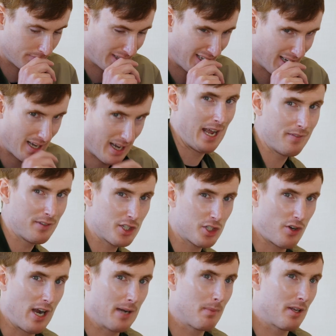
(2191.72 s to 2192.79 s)
Yeah, I haven't
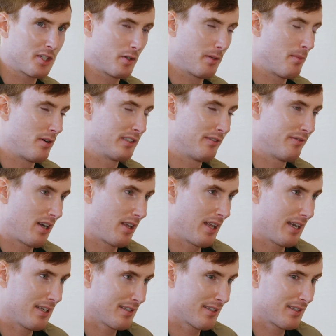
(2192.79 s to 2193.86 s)
tried much doing multi-file
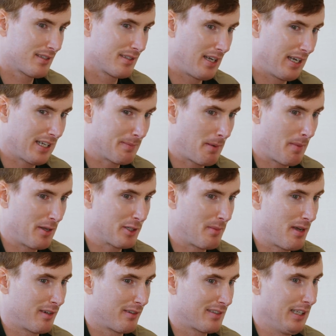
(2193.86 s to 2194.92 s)
edits. I guess my mental
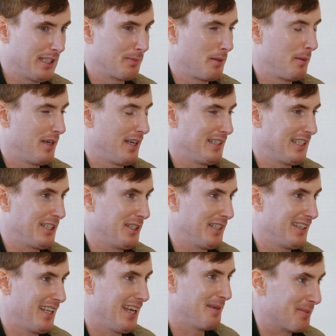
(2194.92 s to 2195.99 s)
model is like, it's probably not that good at that,